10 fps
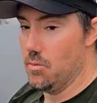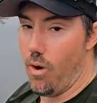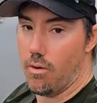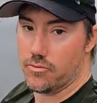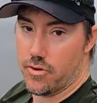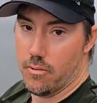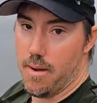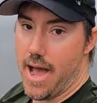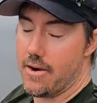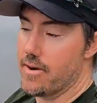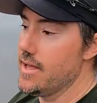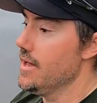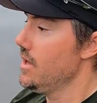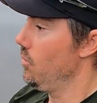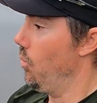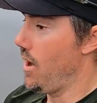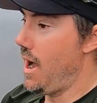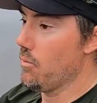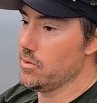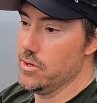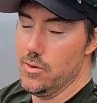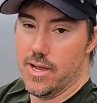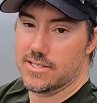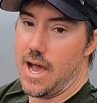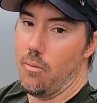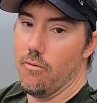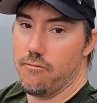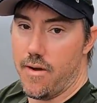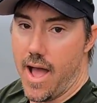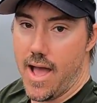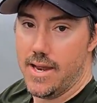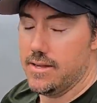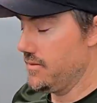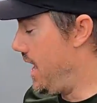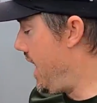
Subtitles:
DeWalt drill battery. What I will do is I will find